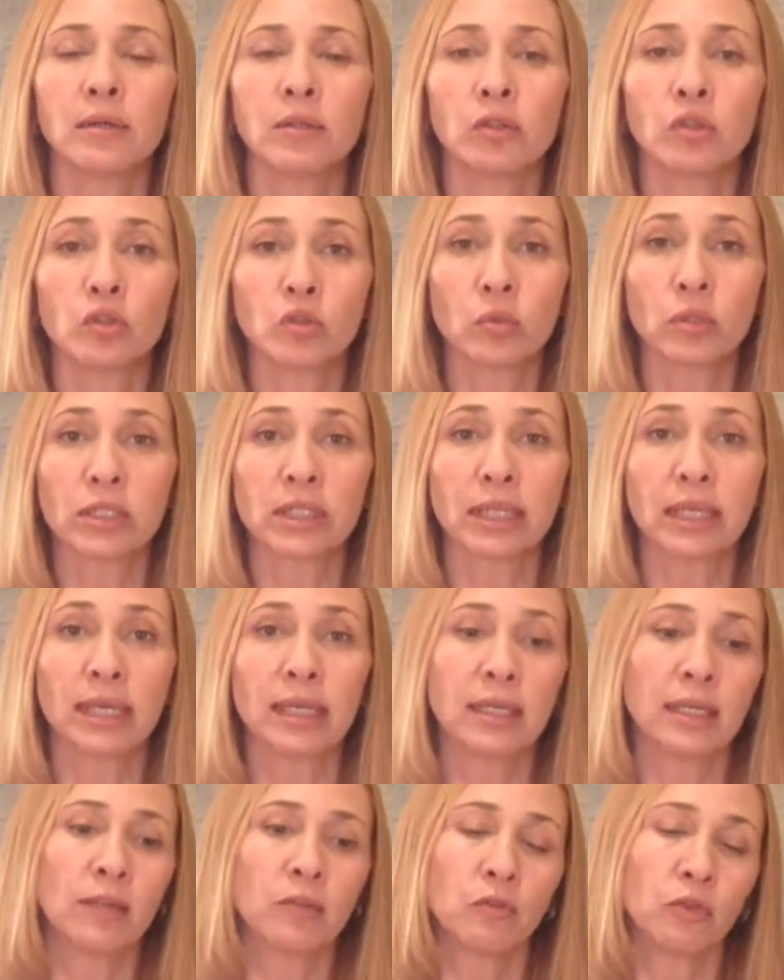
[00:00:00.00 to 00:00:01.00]
those ones,
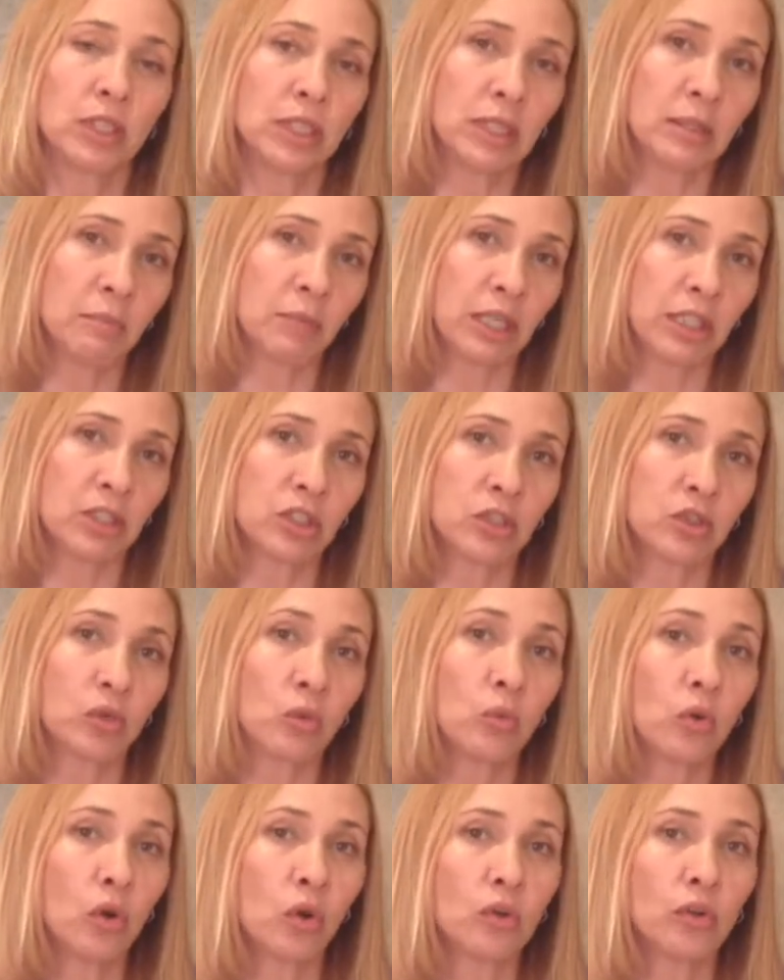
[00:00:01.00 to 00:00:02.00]
again, if we need a patient
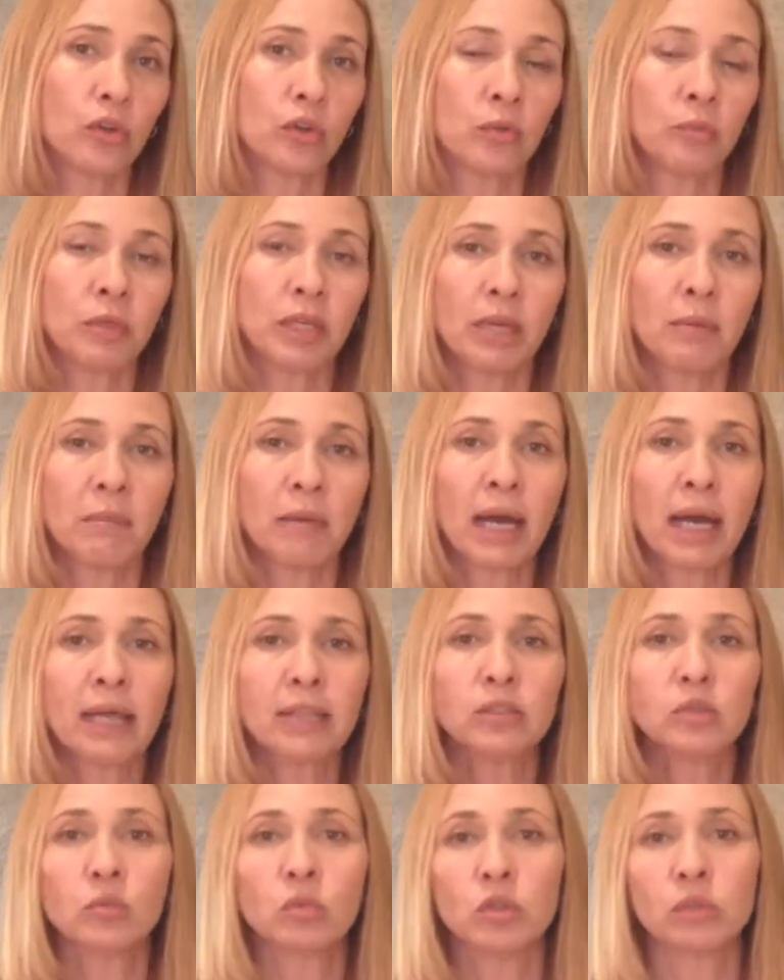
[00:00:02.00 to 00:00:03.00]
to lower their
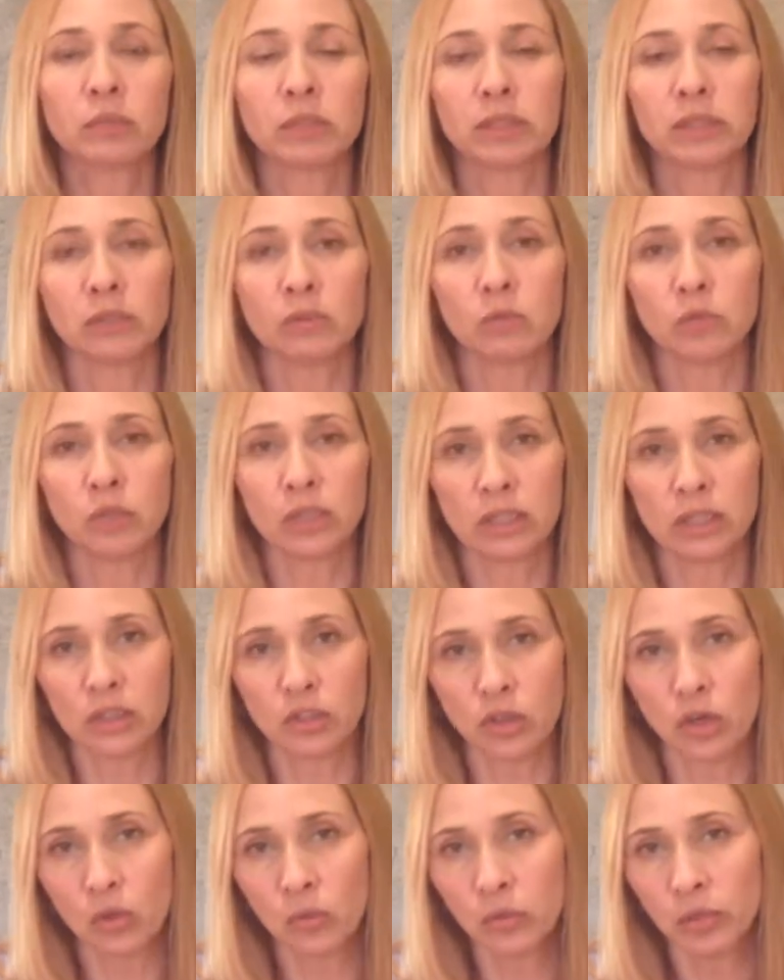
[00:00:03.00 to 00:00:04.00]
BMIs, we
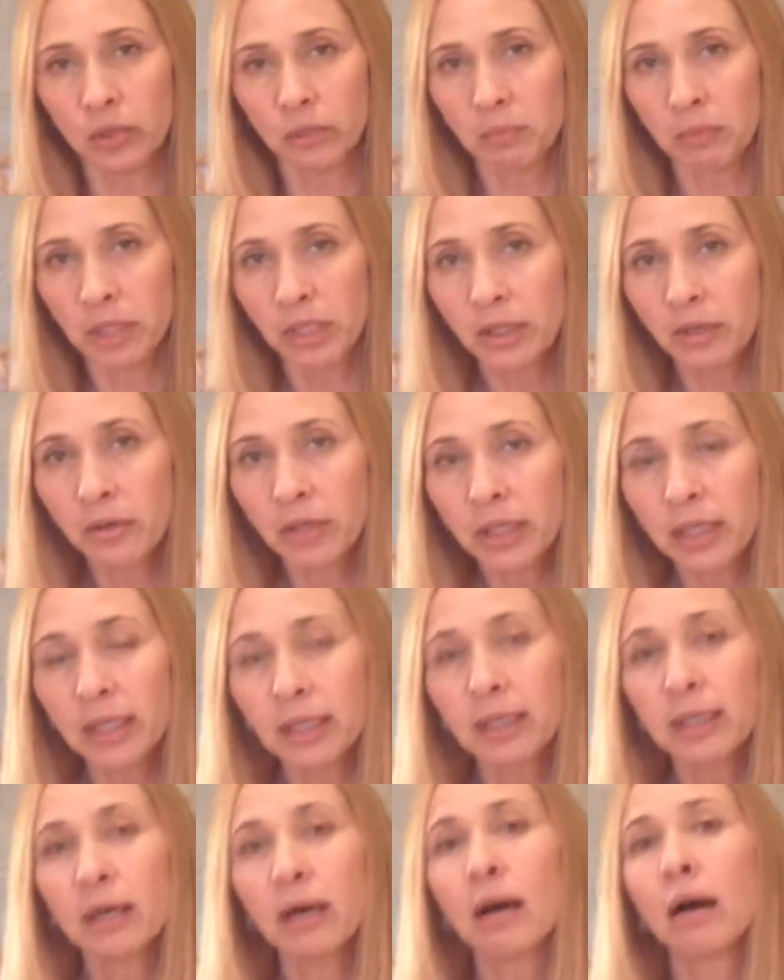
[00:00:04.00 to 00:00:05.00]
start with a
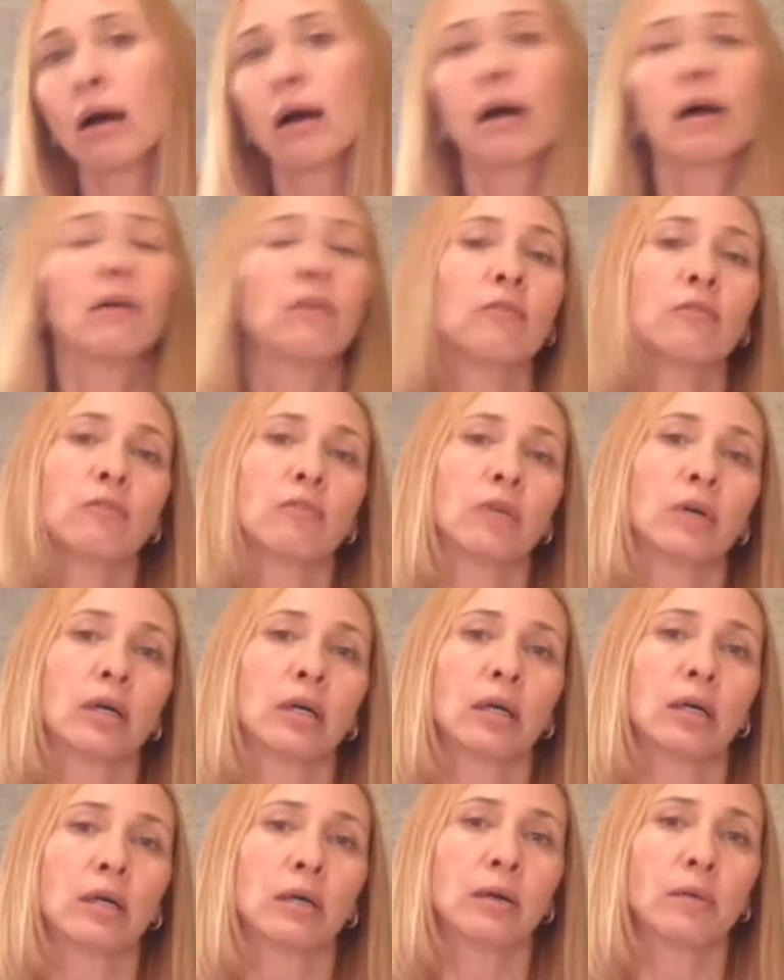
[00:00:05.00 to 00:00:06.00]
period of
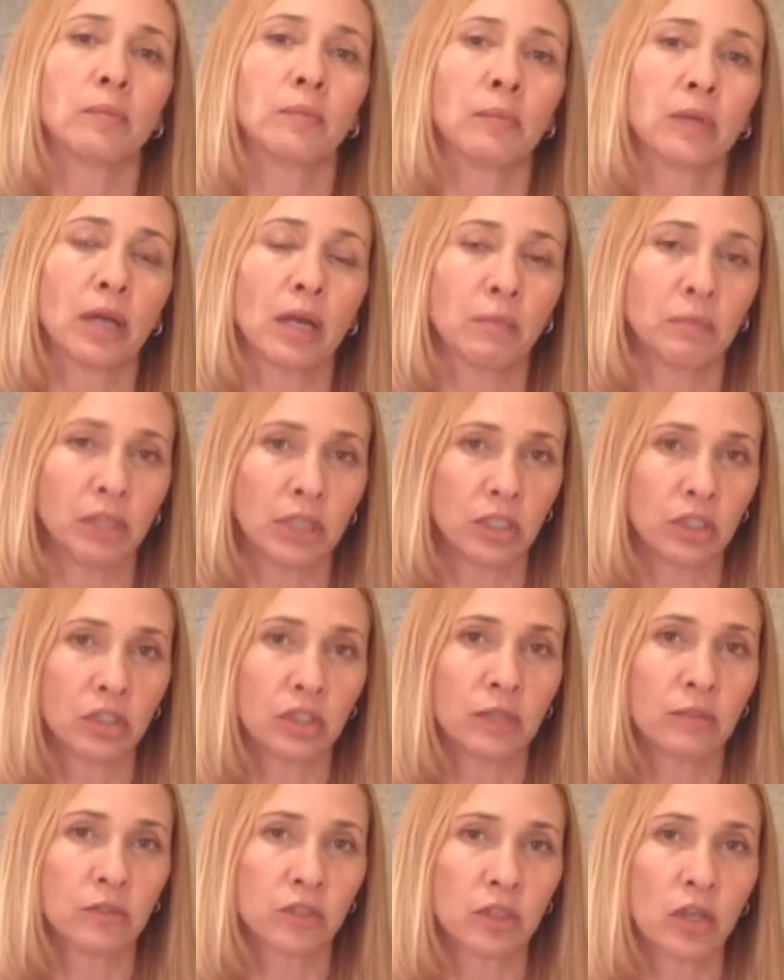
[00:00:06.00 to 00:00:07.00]

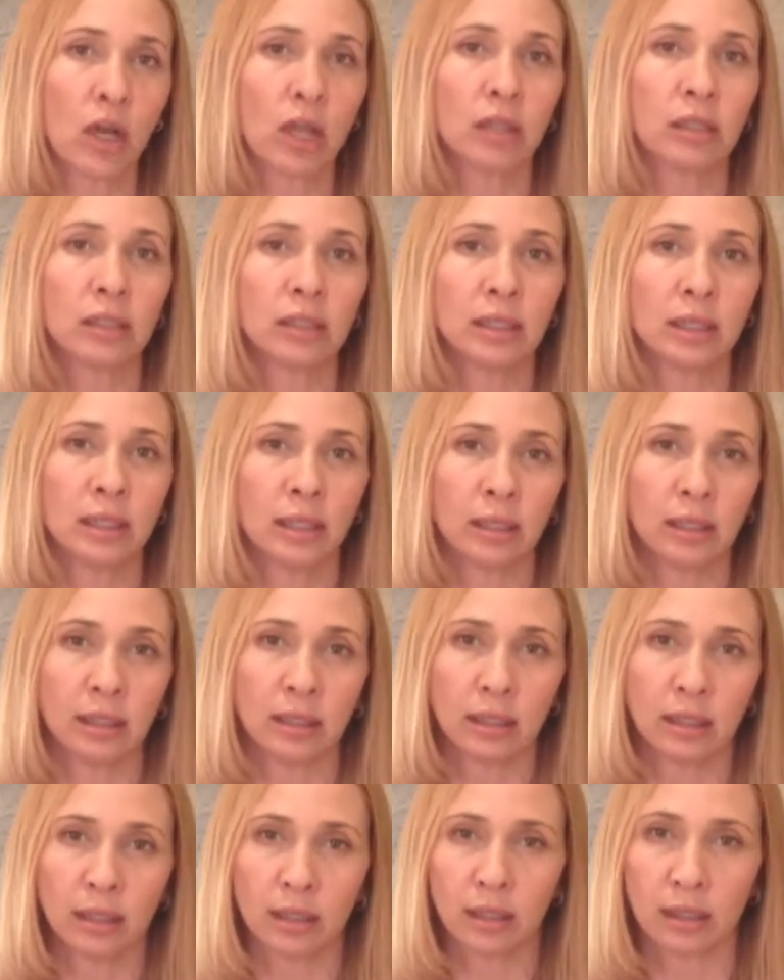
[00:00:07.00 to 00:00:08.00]
combination of solid
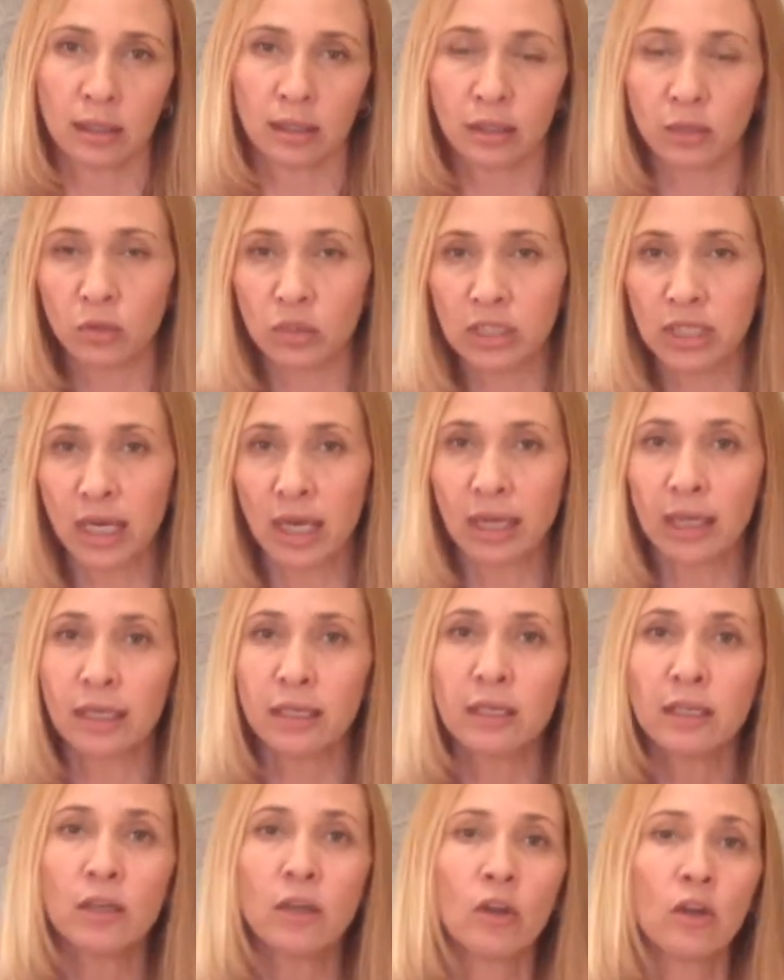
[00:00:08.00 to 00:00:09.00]
and liquid
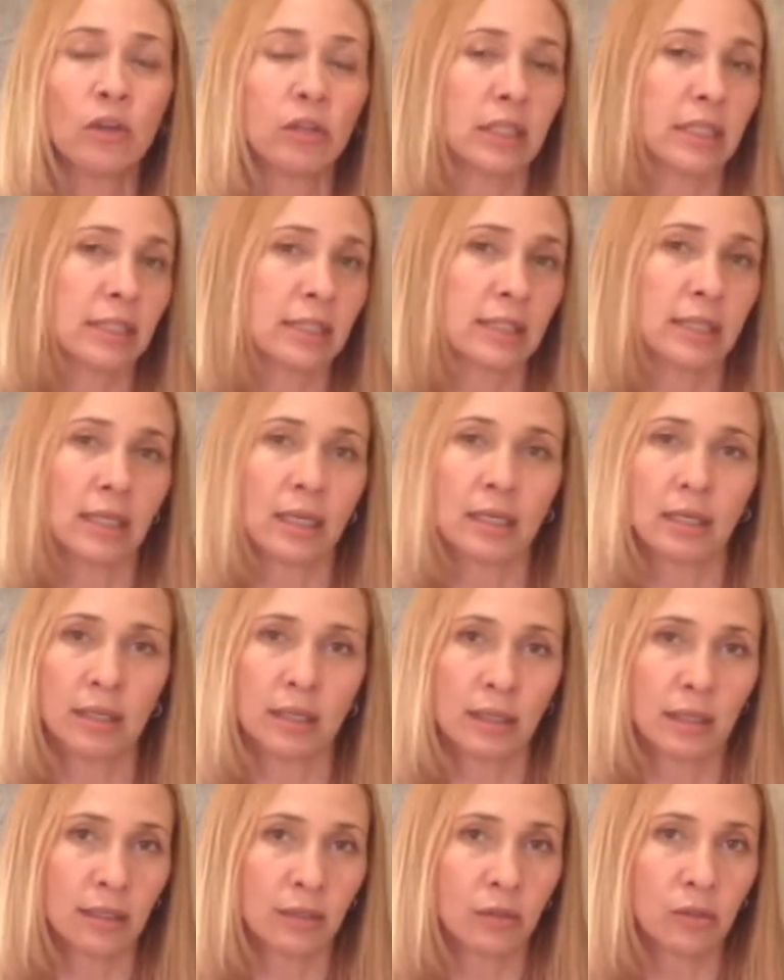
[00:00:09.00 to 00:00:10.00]
diet, let's say
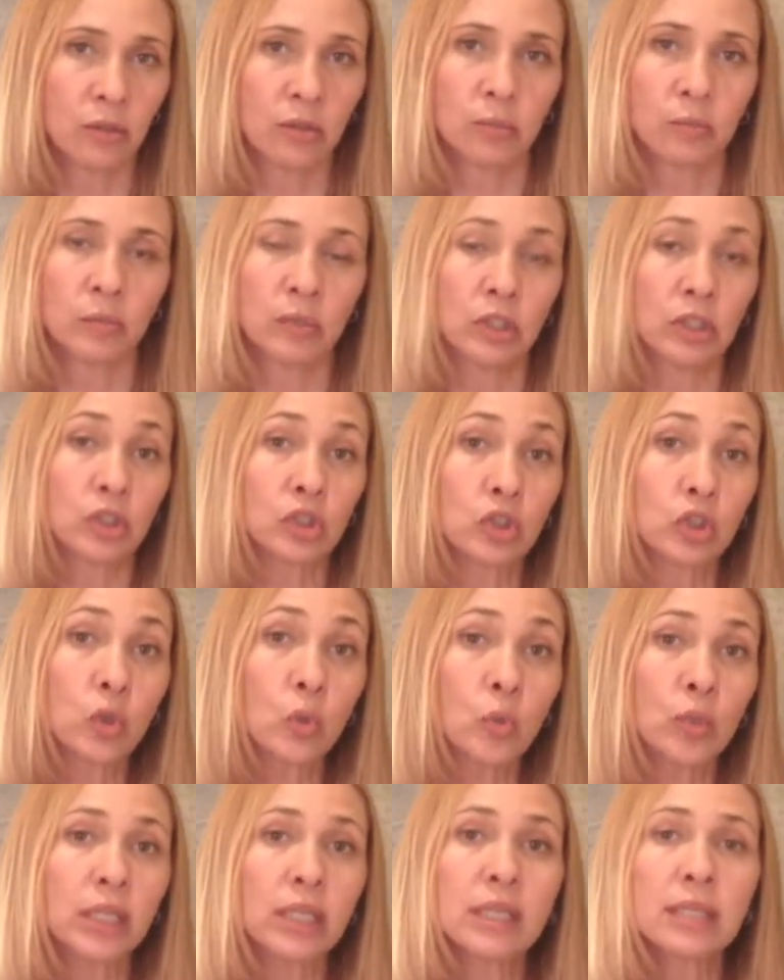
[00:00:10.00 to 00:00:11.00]
another 2
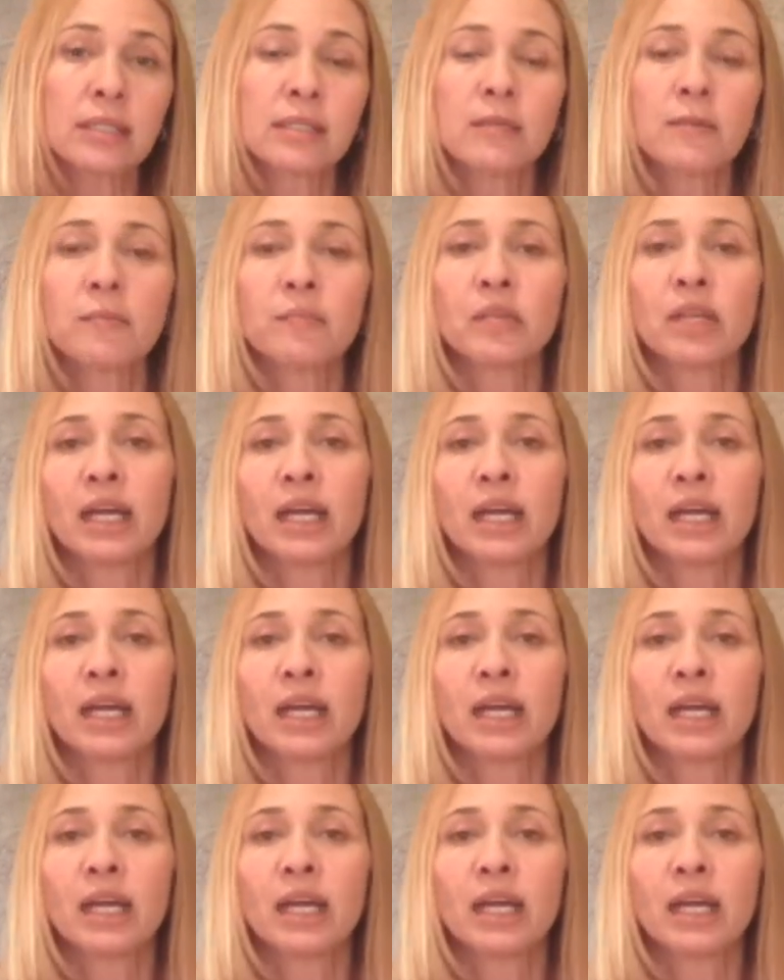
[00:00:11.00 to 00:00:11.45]
weeks.